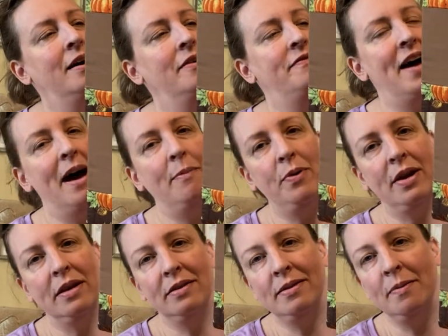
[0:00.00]

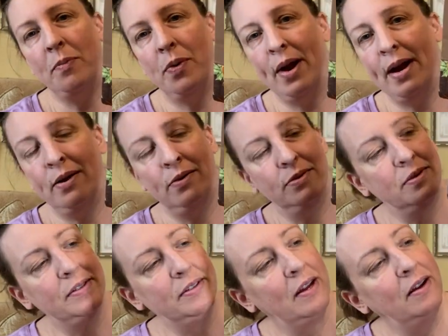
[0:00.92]
fabric and some
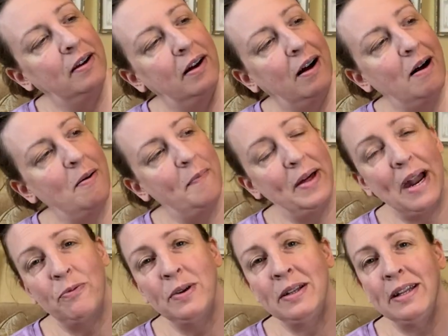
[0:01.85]
browns, but I
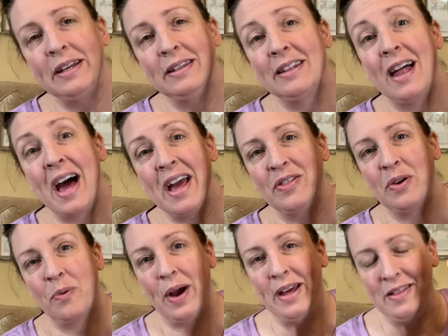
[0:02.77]
really like the
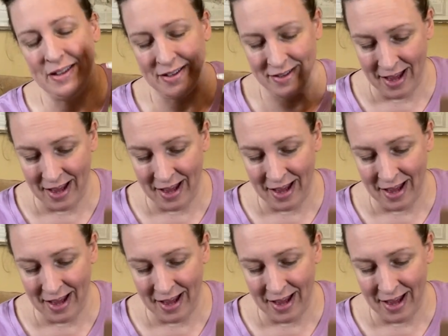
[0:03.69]
way